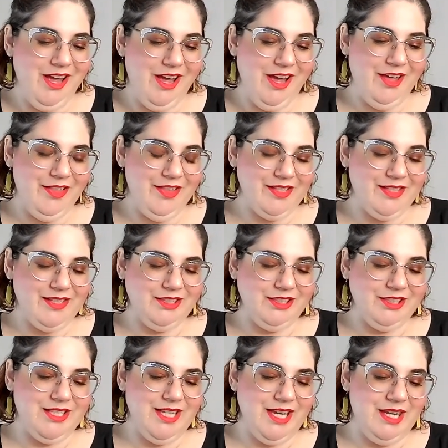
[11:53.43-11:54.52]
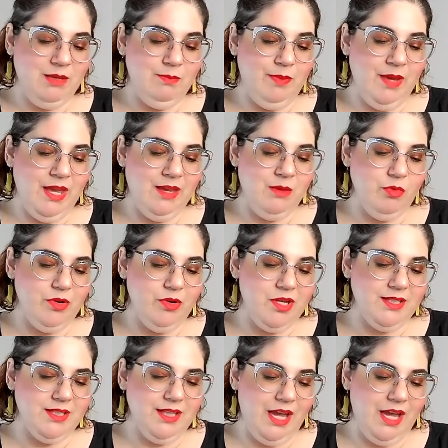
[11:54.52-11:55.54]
Uh, this is a little tiny Bay Breeze